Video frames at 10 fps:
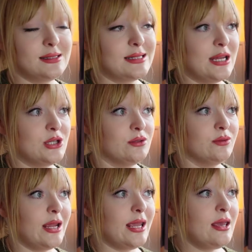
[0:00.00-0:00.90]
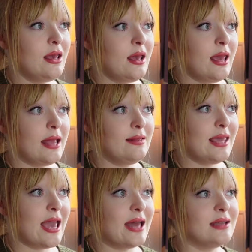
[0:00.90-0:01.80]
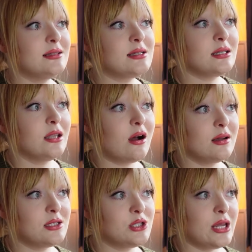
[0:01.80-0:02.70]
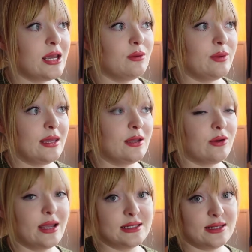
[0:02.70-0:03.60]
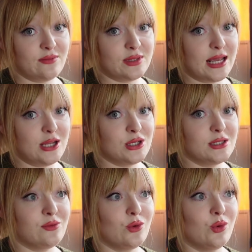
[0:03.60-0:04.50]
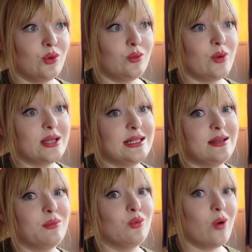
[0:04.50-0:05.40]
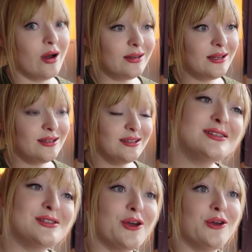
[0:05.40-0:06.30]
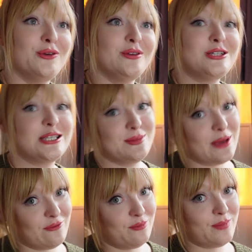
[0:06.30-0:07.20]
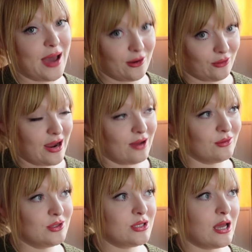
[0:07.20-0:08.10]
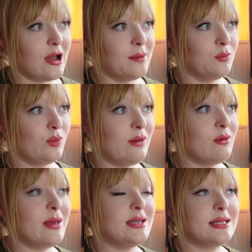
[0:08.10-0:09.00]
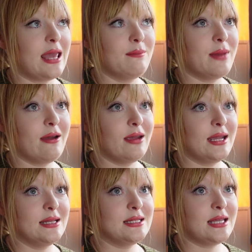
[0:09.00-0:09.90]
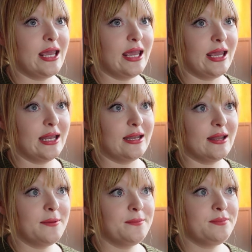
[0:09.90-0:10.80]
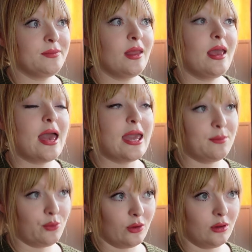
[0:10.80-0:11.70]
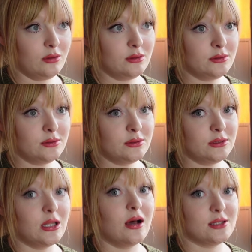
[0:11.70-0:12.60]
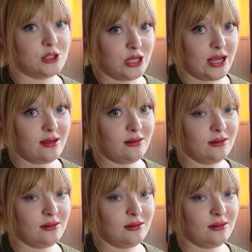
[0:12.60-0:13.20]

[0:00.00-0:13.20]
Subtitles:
stationery. In the end, last year we created invitations for wedding number 1. So just a bit of background, we were meant to get married in April last year.